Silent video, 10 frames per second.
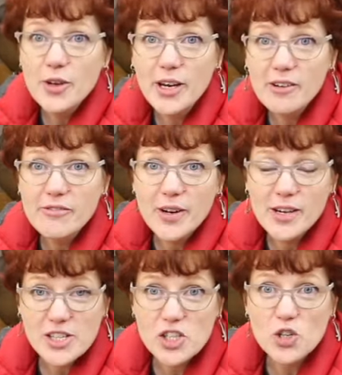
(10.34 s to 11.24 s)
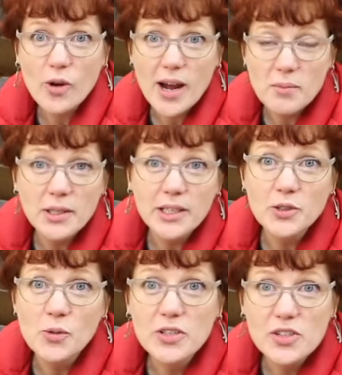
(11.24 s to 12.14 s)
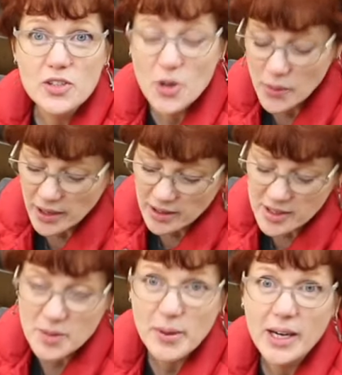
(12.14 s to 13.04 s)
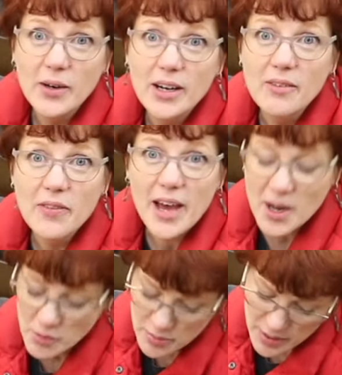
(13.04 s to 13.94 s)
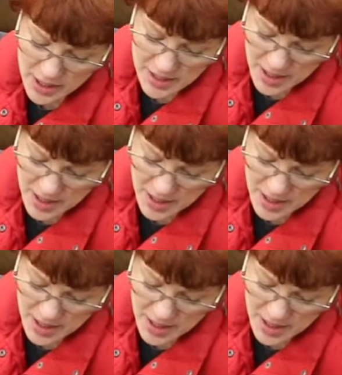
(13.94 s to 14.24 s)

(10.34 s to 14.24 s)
If you hear various scrabbling noises going on in the background, that would be